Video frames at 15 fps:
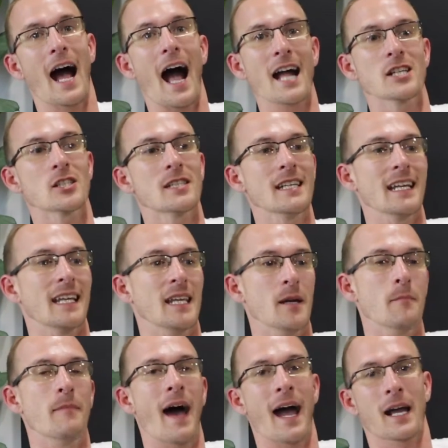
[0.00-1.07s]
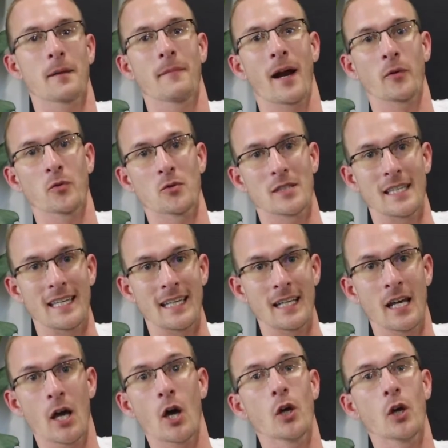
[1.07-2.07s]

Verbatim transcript: I just need to get back in my routine.